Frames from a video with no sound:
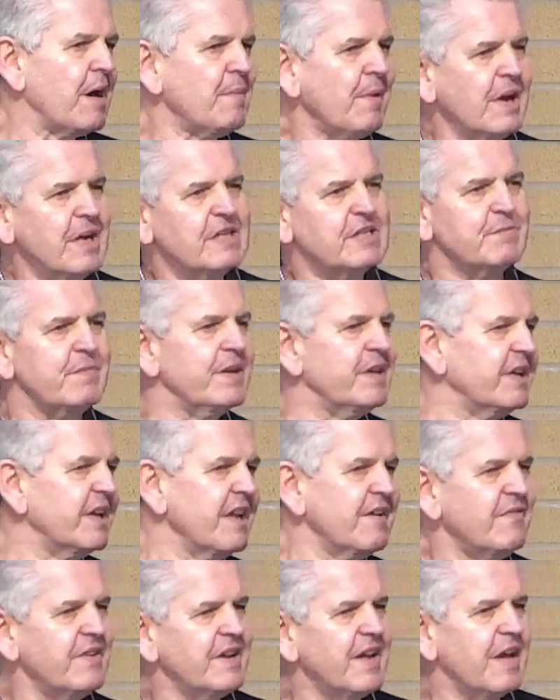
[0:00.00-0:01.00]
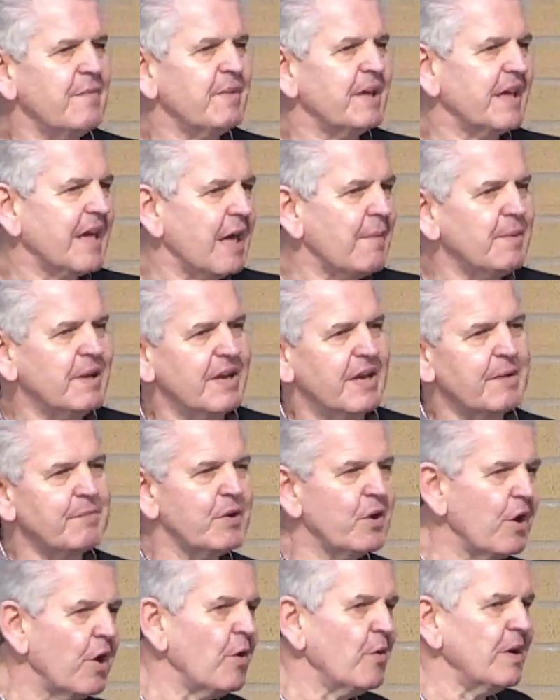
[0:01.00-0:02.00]
might, and dominion, and every name that can be named,
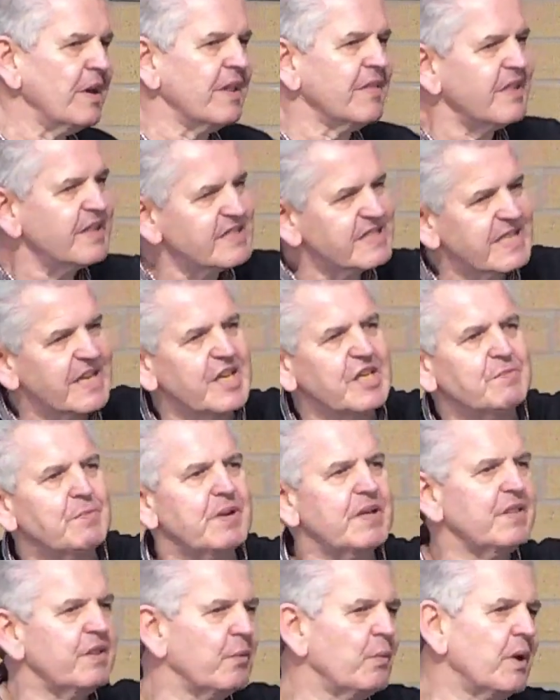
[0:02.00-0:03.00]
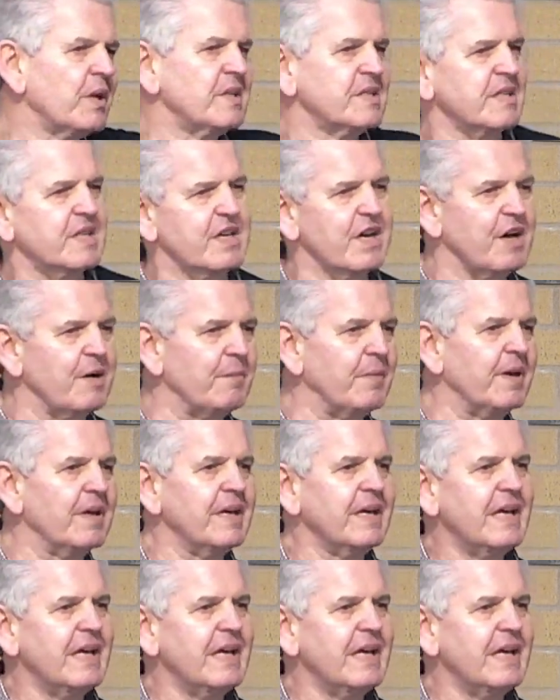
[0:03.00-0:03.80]
not only in this age, but in the one to come,